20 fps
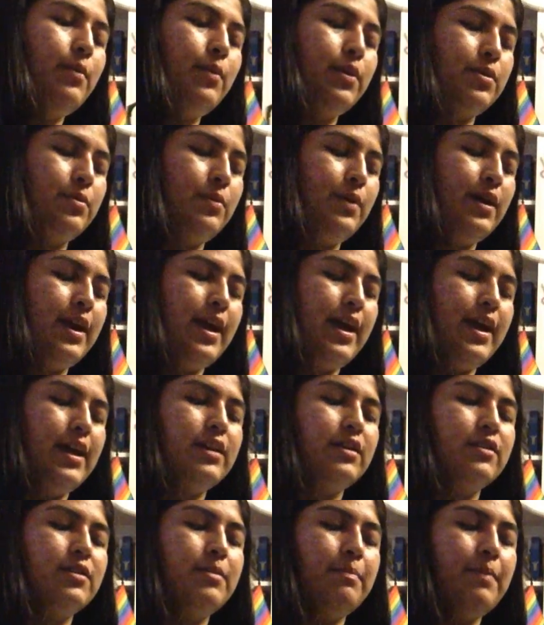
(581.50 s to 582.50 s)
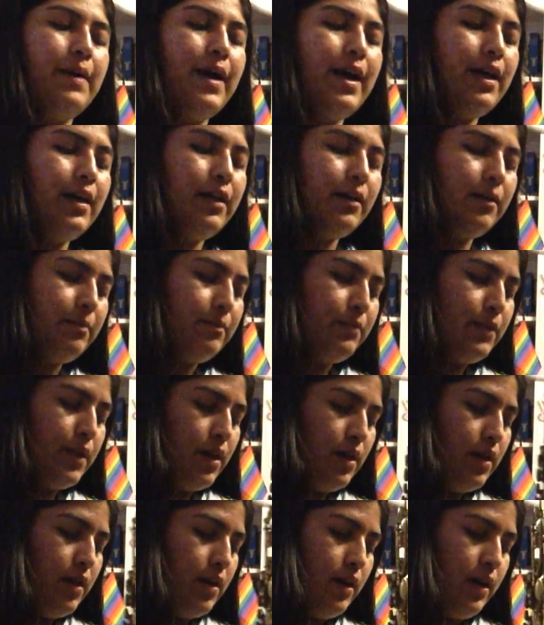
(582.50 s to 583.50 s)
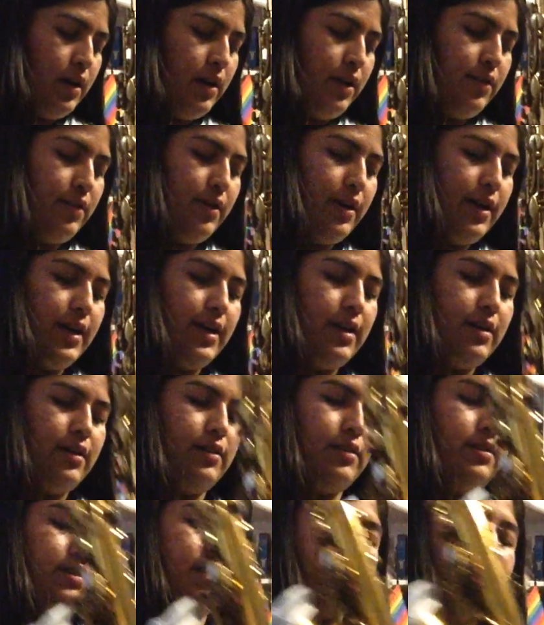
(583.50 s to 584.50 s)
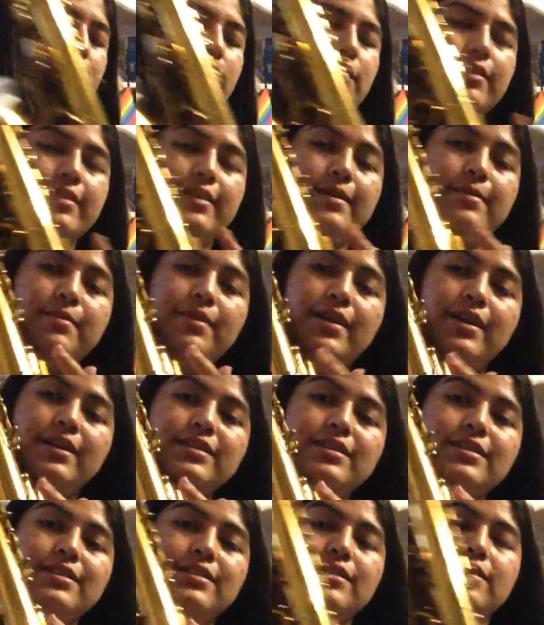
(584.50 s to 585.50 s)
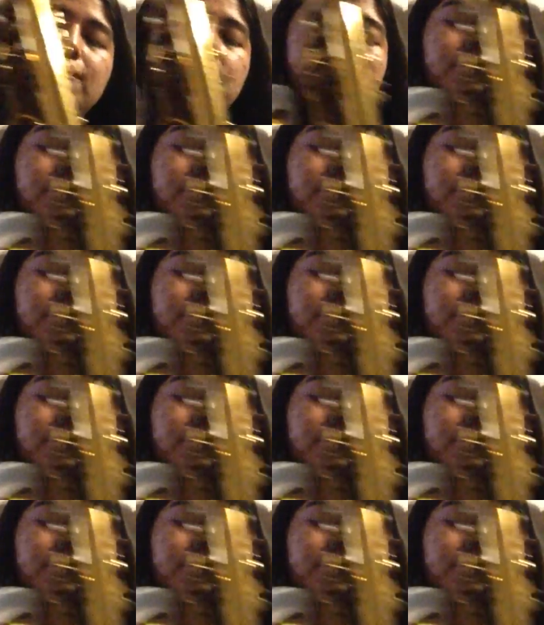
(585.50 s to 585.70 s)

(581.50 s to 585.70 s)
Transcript: with one hand on the bell, another hand on the thumb rest,